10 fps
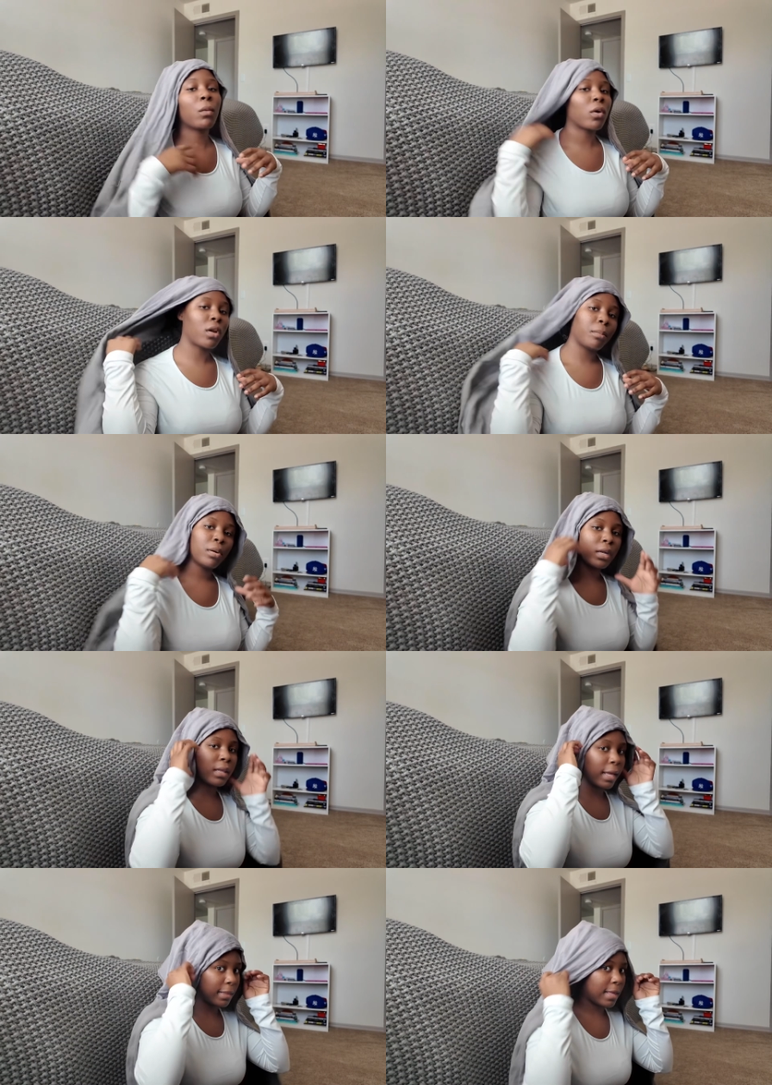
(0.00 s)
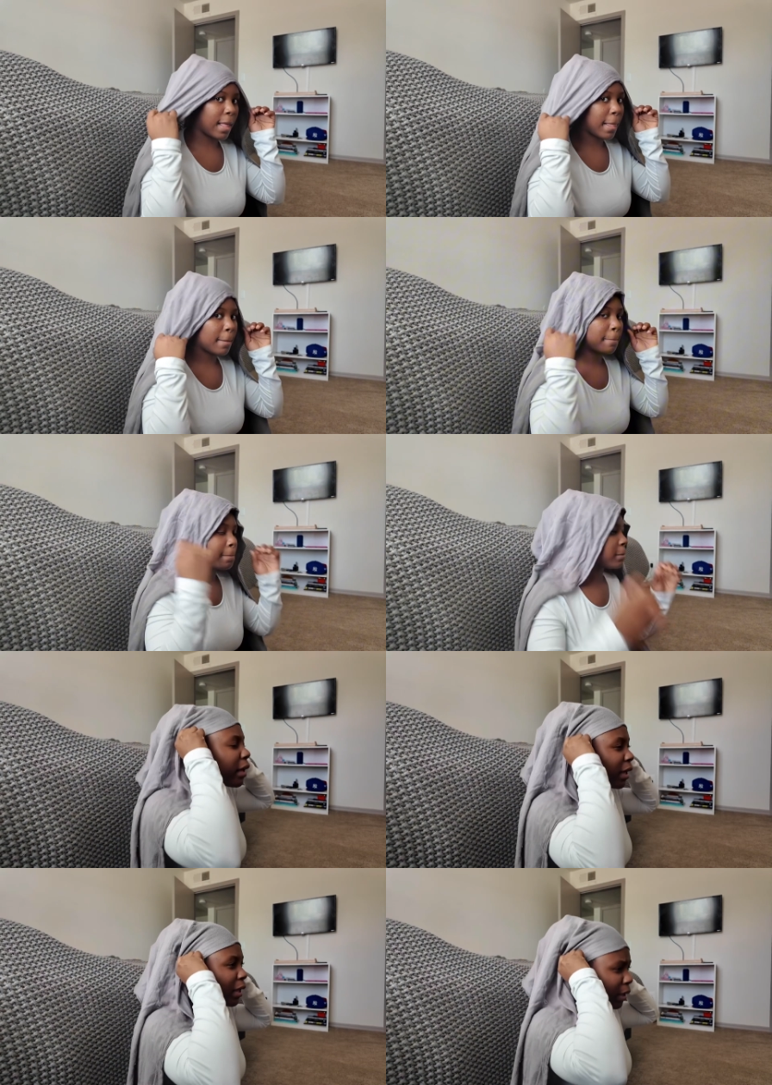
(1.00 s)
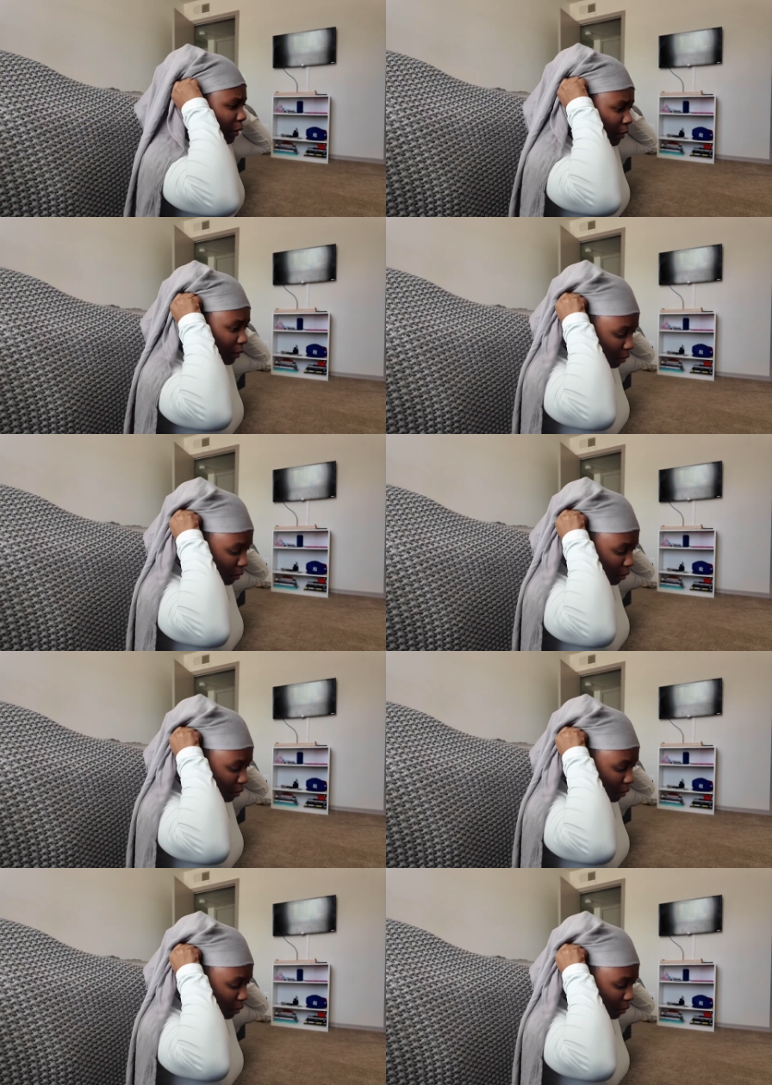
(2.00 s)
we're gonna put it like that. And